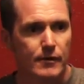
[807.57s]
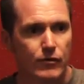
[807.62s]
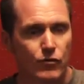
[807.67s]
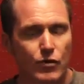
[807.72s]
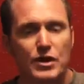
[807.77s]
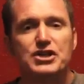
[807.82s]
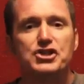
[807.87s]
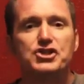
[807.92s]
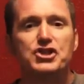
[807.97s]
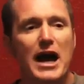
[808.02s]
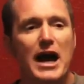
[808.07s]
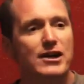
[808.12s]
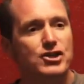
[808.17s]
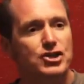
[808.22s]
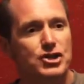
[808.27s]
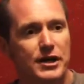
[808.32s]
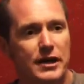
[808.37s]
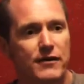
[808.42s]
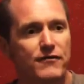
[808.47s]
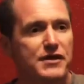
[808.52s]

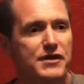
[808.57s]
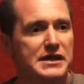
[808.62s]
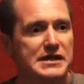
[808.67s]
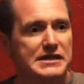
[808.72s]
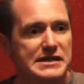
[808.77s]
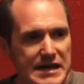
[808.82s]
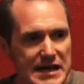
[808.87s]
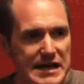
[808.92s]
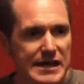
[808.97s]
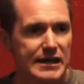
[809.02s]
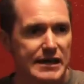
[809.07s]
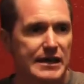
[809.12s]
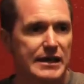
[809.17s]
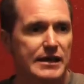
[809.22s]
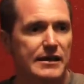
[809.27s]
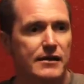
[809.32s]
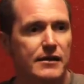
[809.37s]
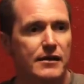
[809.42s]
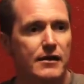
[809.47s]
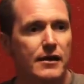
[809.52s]
Rejection of the
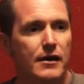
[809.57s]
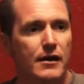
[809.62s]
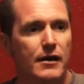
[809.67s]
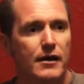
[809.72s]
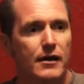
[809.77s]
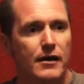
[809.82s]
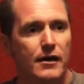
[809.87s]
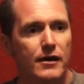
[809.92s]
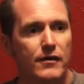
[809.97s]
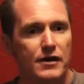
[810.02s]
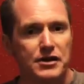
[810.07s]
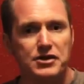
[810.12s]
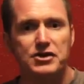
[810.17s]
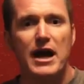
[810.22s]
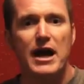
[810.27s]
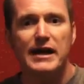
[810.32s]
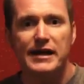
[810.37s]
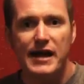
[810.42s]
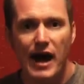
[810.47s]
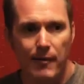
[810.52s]
deity, the
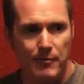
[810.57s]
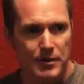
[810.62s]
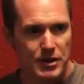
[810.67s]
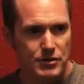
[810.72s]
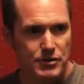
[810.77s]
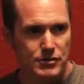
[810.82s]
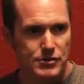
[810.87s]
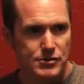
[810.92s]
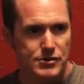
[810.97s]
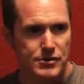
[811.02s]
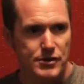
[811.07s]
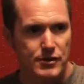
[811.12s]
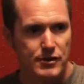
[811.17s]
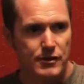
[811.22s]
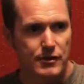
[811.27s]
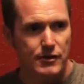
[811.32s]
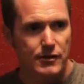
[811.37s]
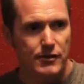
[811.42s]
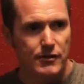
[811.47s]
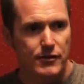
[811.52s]
JWs.
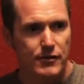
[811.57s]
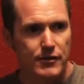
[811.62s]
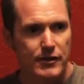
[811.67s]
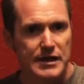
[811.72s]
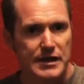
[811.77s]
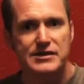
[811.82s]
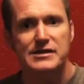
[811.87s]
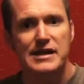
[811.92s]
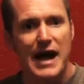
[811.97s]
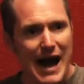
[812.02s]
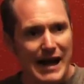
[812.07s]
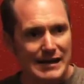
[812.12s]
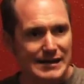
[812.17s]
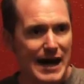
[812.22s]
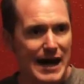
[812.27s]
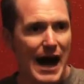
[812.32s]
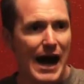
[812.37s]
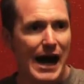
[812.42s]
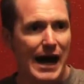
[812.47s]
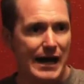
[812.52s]
He's not
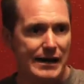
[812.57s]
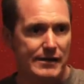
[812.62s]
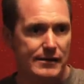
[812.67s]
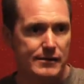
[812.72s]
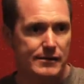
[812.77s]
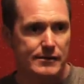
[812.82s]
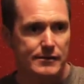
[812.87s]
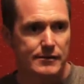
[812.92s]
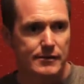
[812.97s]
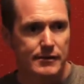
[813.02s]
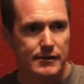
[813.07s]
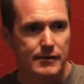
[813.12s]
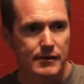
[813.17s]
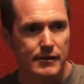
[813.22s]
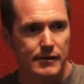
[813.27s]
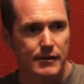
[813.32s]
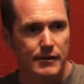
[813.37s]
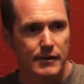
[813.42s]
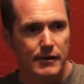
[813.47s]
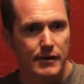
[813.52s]
God.
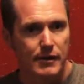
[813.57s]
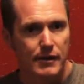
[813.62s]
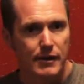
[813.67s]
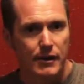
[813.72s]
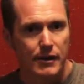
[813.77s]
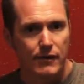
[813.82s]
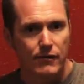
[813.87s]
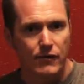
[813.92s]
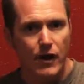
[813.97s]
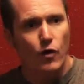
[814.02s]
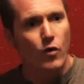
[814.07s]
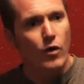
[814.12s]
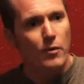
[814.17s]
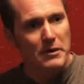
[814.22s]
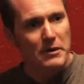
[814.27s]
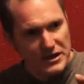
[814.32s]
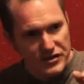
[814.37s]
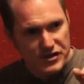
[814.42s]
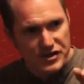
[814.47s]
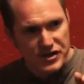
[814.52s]
There will
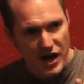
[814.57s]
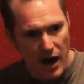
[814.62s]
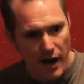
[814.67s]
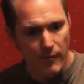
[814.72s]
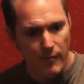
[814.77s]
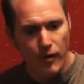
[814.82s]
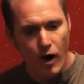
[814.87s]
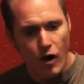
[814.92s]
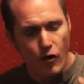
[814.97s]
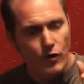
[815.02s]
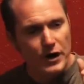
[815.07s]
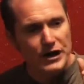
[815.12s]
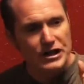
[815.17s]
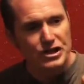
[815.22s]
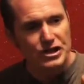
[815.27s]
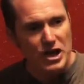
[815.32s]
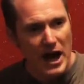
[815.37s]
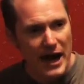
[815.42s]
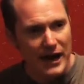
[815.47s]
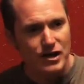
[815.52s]
be some
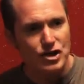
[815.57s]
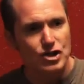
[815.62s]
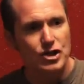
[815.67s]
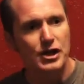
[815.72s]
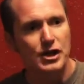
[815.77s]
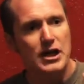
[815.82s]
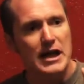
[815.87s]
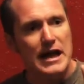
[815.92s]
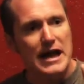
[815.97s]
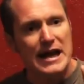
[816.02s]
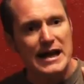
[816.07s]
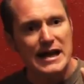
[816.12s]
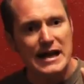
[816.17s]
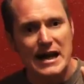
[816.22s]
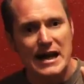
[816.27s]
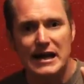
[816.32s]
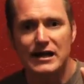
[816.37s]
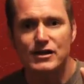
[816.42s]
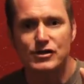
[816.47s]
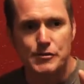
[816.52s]
rejection in
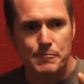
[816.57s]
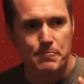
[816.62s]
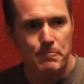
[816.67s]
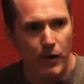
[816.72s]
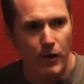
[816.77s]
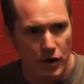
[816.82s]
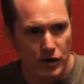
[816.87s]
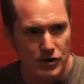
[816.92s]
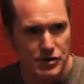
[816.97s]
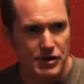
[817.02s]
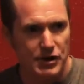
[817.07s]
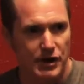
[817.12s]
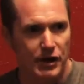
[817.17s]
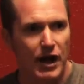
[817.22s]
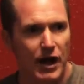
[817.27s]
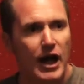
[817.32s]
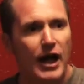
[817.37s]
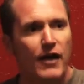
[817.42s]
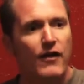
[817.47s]
his person.